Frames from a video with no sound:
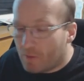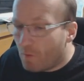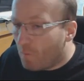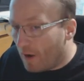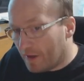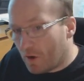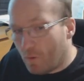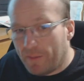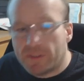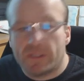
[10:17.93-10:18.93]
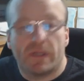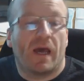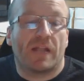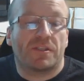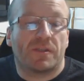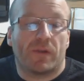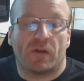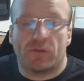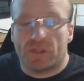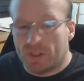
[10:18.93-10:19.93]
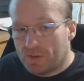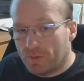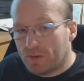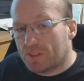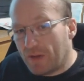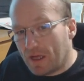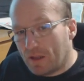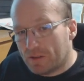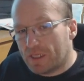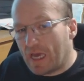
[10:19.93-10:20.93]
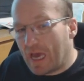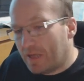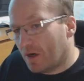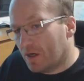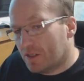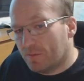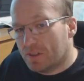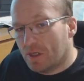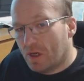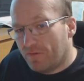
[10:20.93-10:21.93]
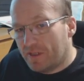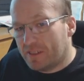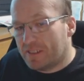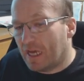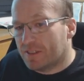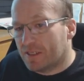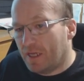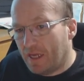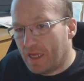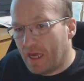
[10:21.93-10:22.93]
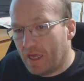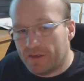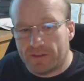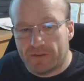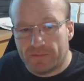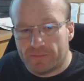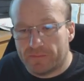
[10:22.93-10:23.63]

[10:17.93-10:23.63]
They were well equipped and supplied with suitable spells and items for the task in hand.